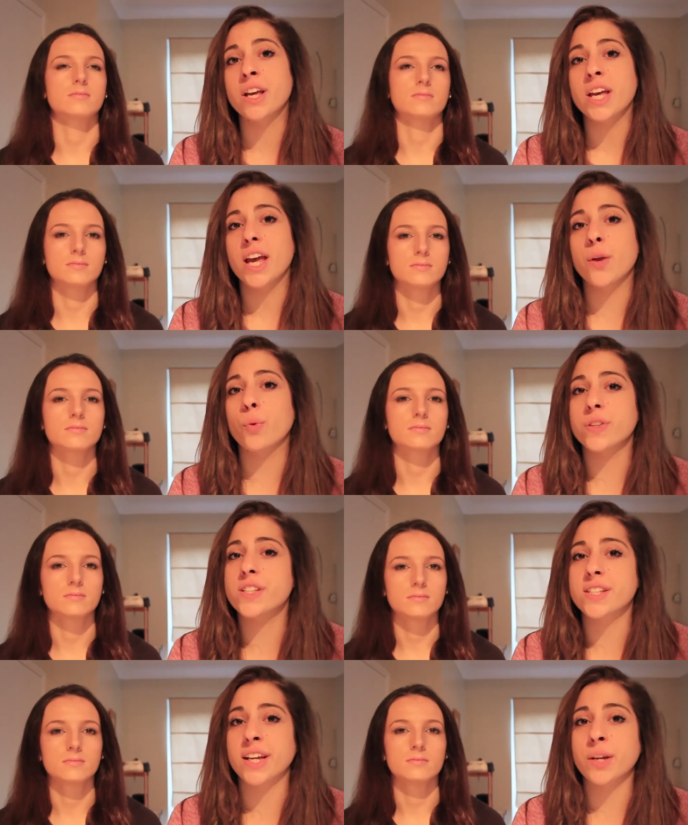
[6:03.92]
Speaker 1: mm. in one
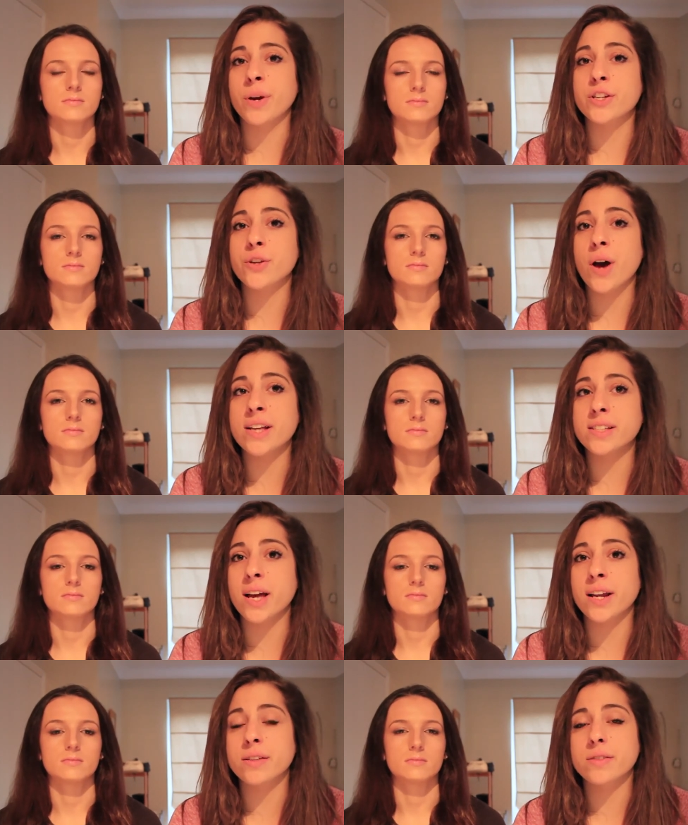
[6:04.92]
sitting anyway. So, as
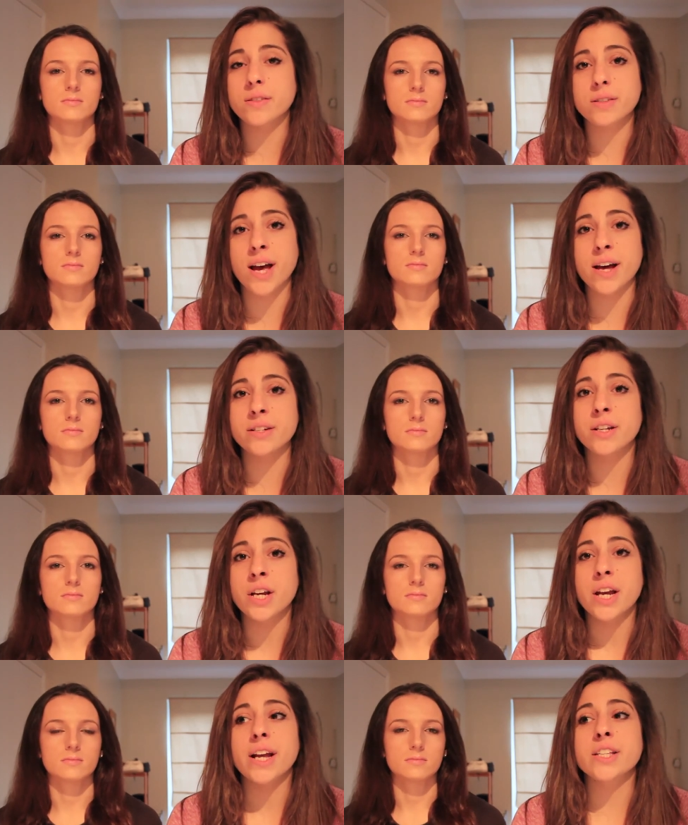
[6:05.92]
Alex said,
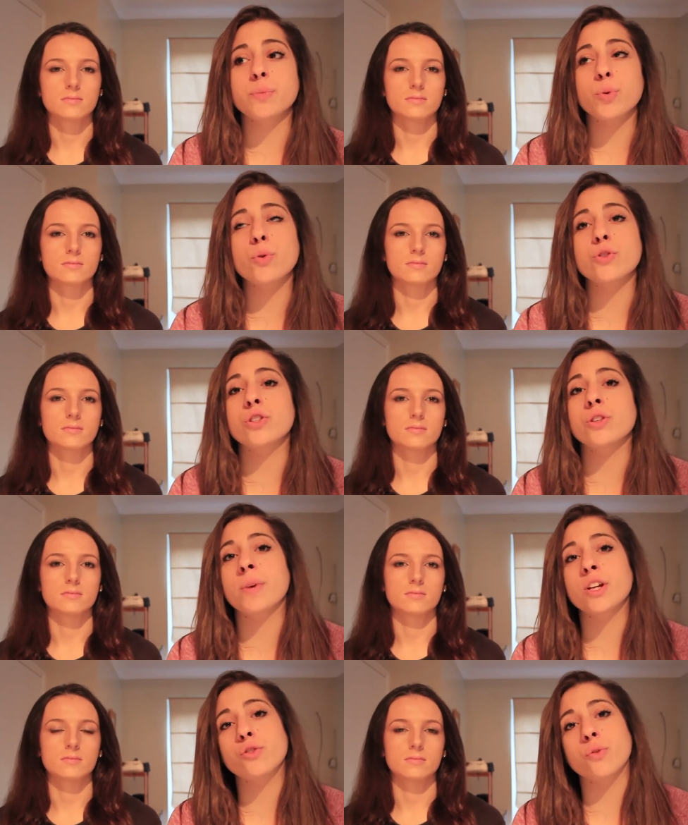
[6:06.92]
it's important to
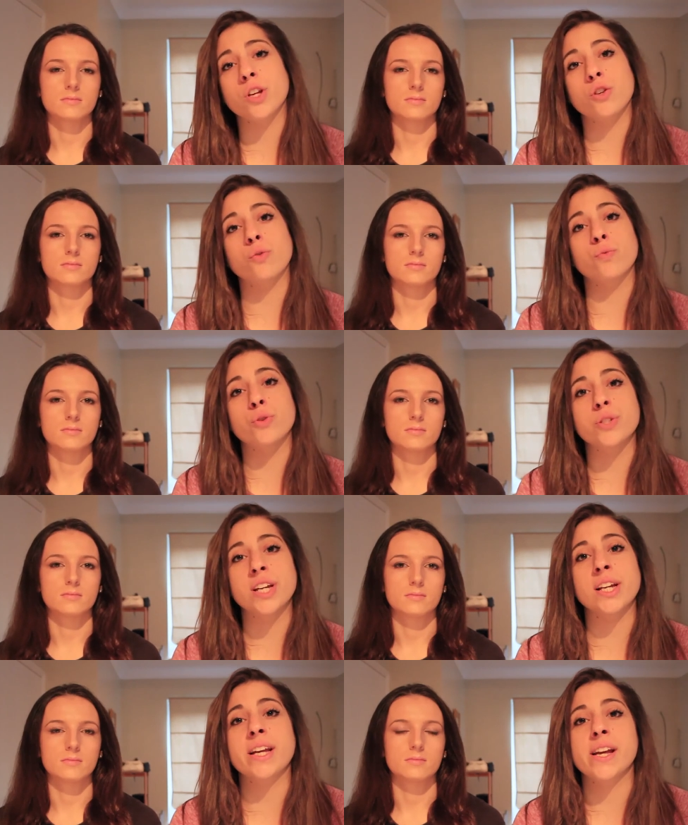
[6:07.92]
make sure that you're
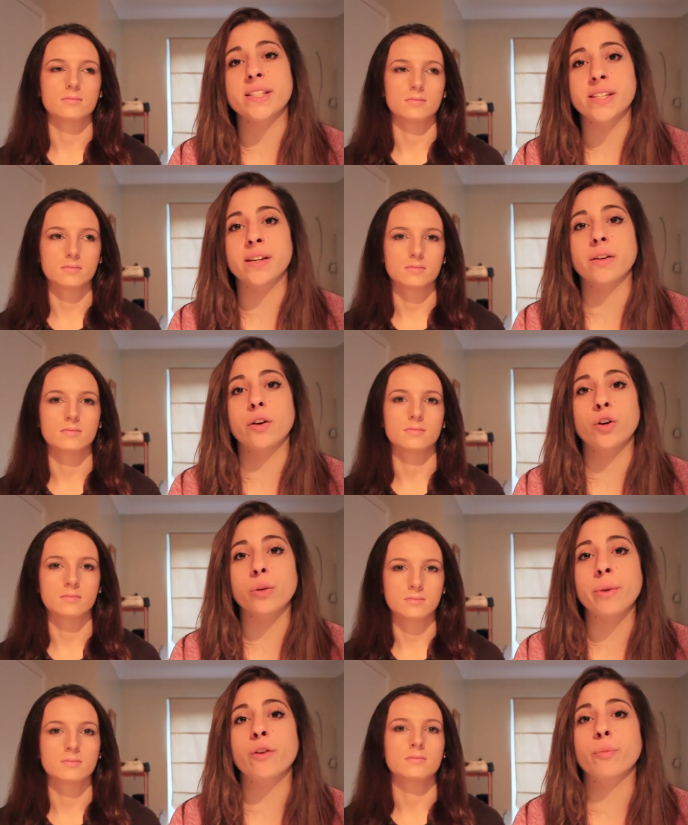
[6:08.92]
routinely eating a good
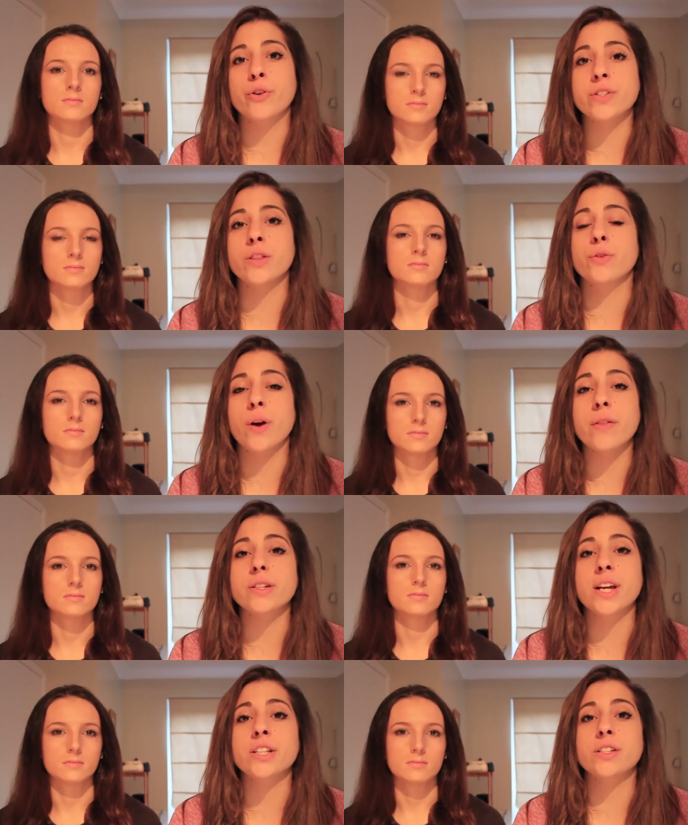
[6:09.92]
amount of protein throughout the
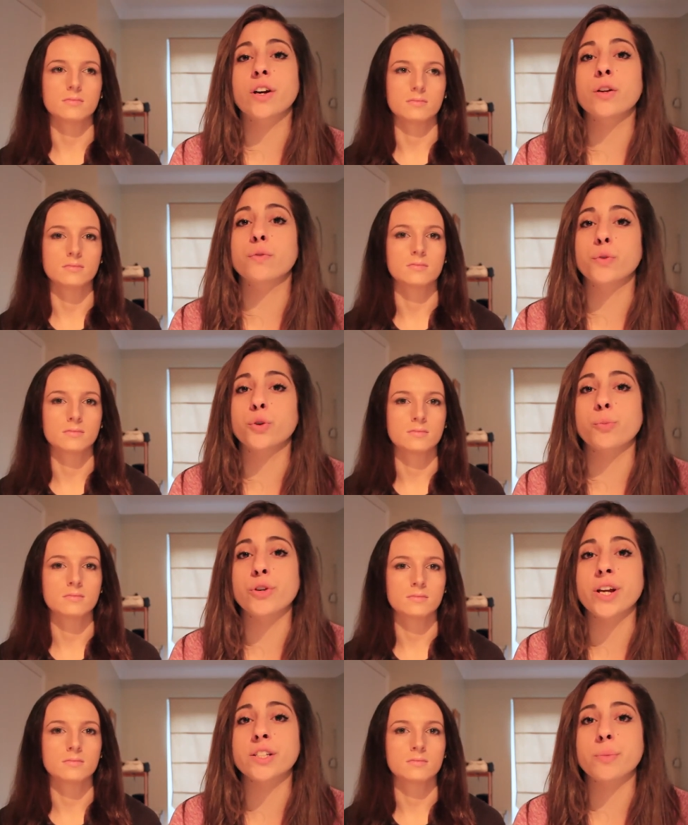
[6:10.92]
day to mm. kind of mm-hmm. fuel your
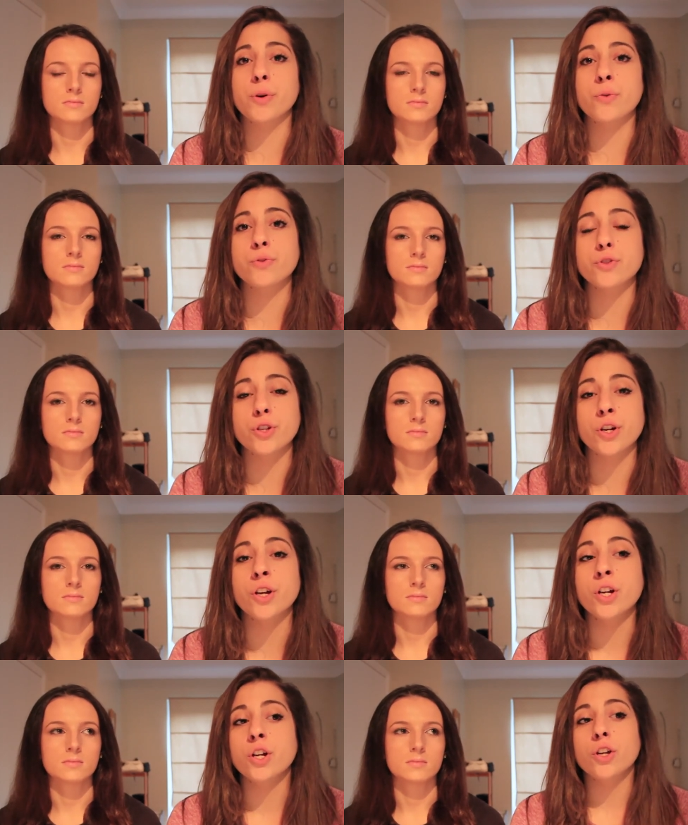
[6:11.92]
body as opposed to
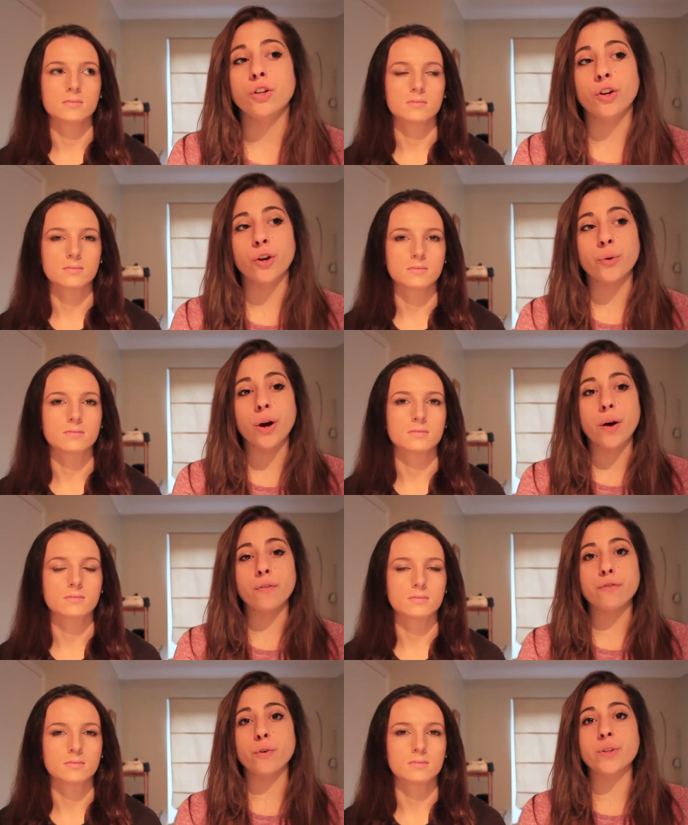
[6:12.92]
you know,
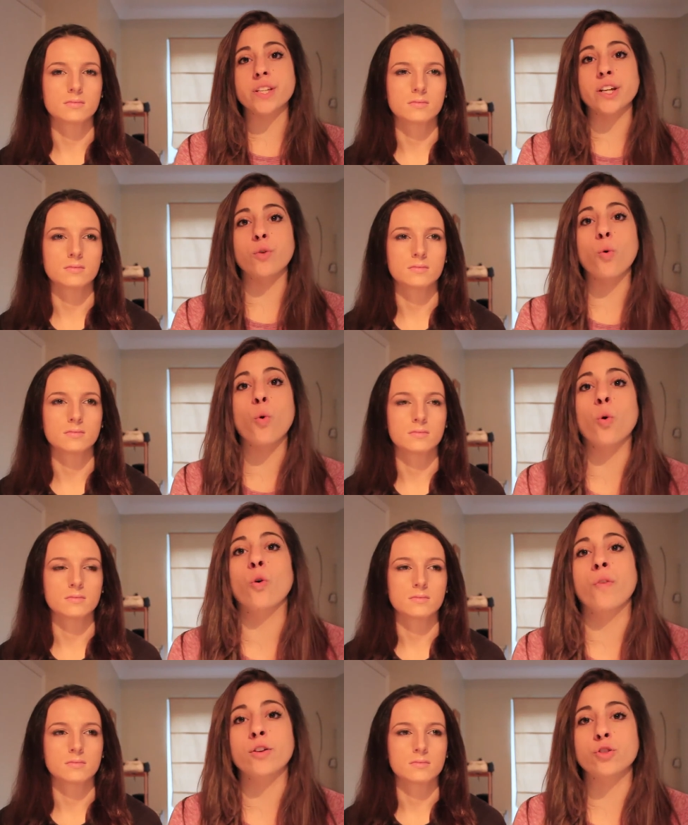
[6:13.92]
focusing it all
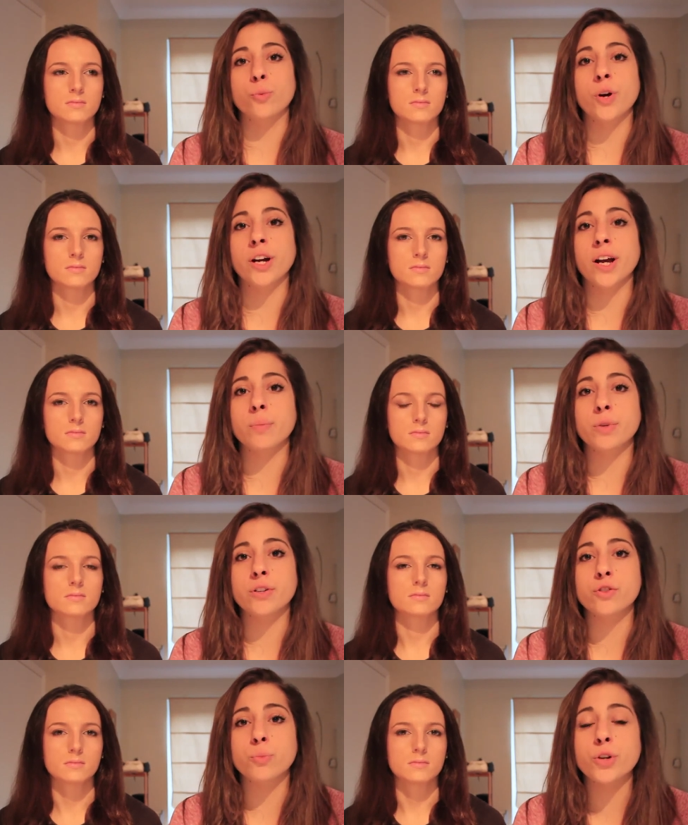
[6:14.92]
around your workout
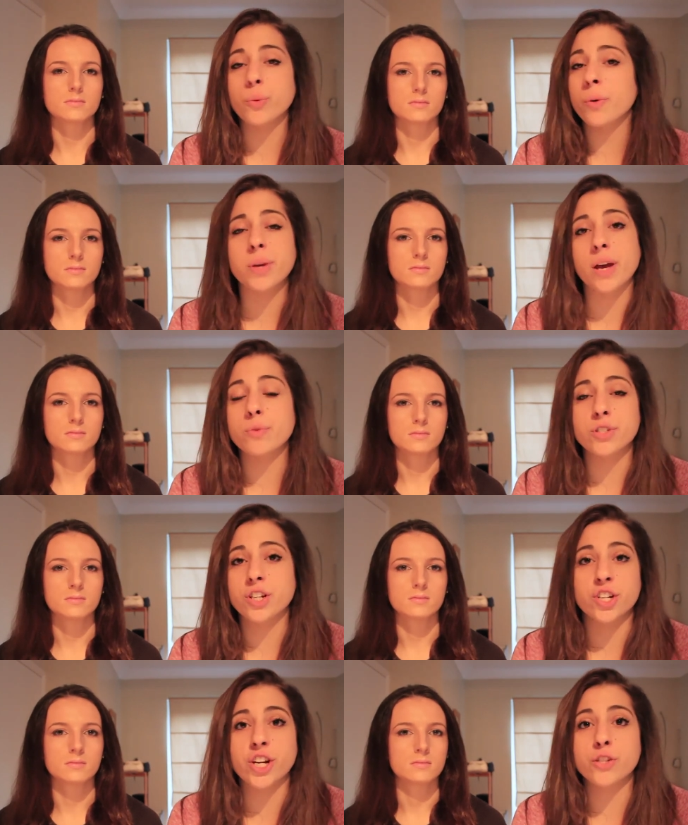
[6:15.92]
because your body mm. won't be able to
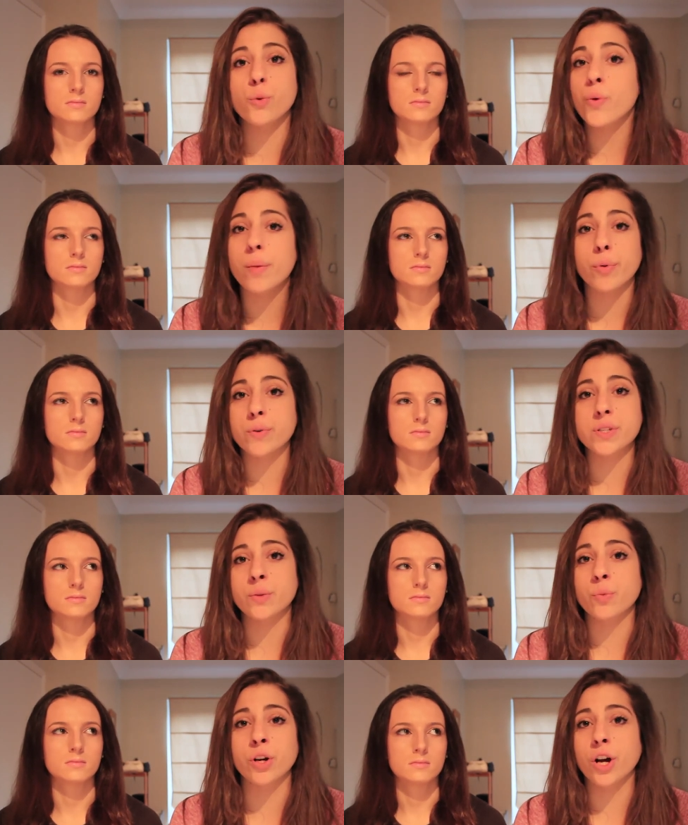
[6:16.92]
digest all that mm. protein
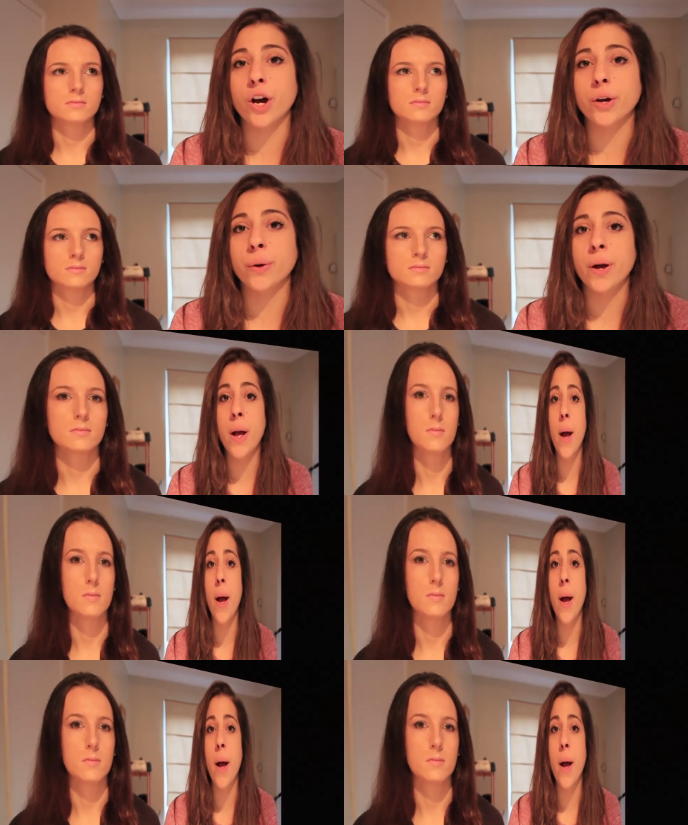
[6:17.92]
in one go.